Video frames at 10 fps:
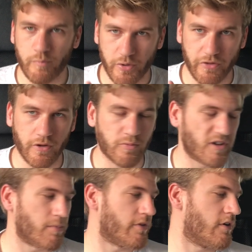but those
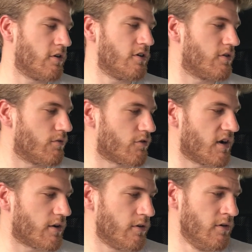people that are, you can all
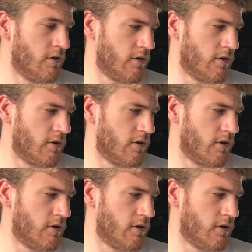crack on.